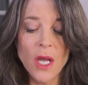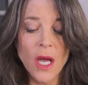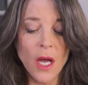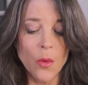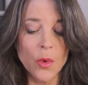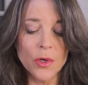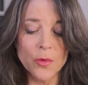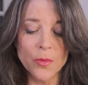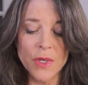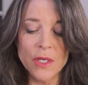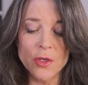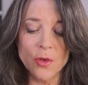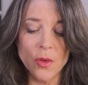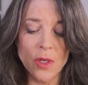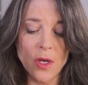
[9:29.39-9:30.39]
I want to read
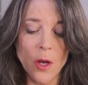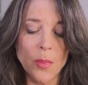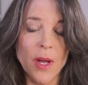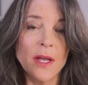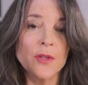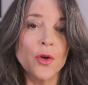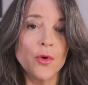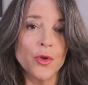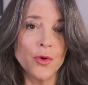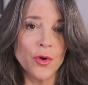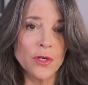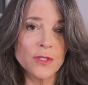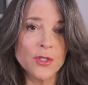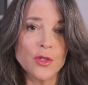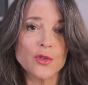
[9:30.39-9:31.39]
you a couple. I know you're
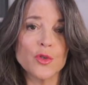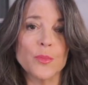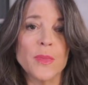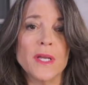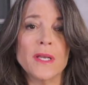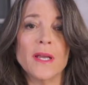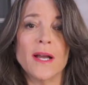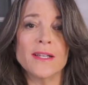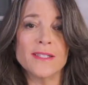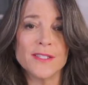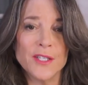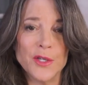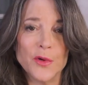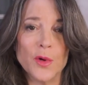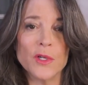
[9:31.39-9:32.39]
on social media. I
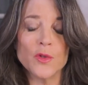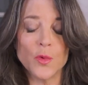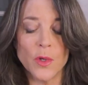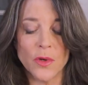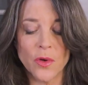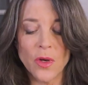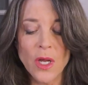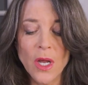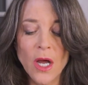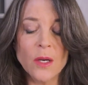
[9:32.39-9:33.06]
see you on Twitter.